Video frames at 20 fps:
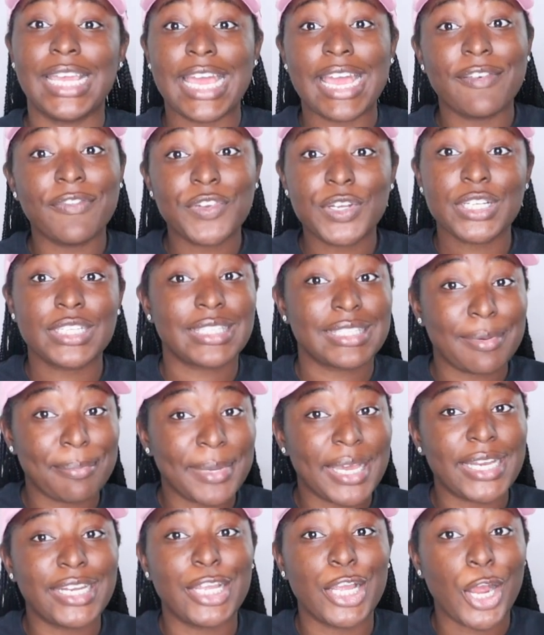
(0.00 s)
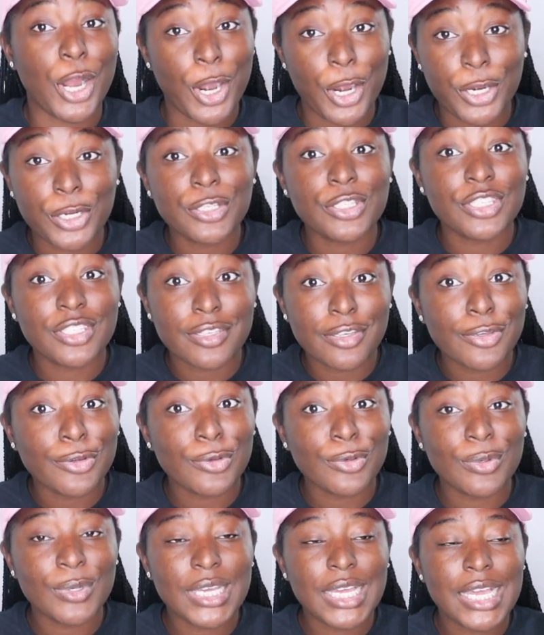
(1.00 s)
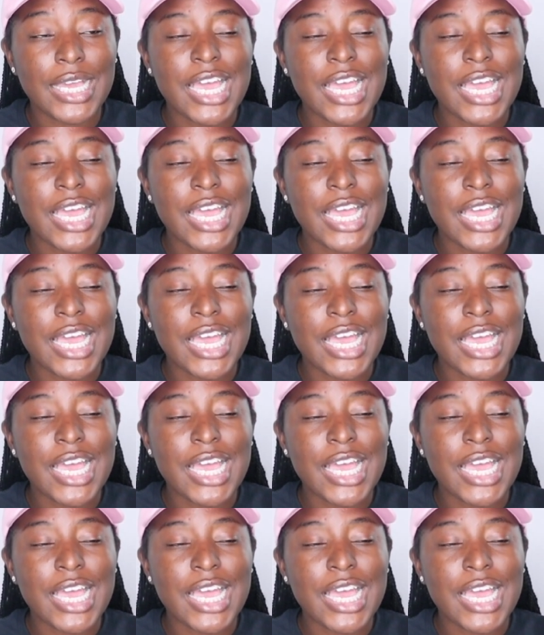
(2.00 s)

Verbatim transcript: After somebody hurts you,